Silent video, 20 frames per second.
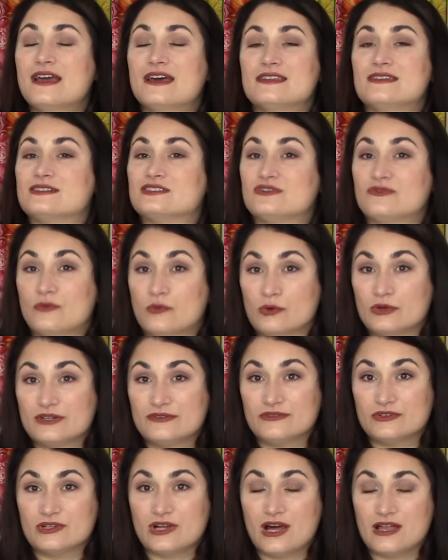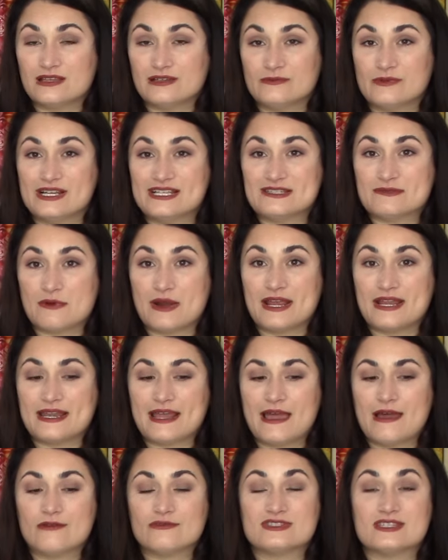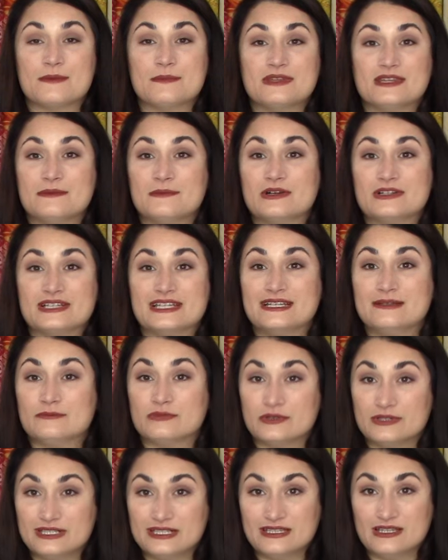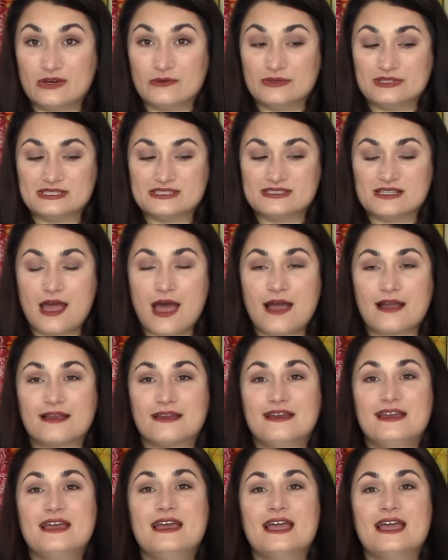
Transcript: There's four different colorways right now. Some of them are getting pretty low in stock.